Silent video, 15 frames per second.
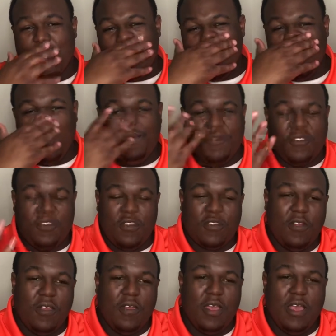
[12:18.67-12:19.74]

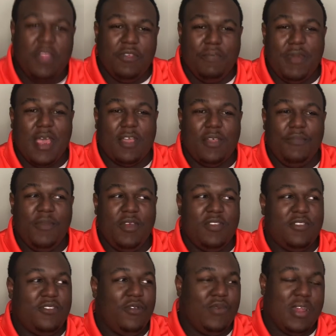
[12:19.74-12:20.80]
particularly in the black
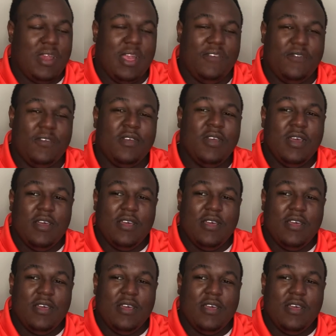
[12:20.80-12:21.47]
community or whatever.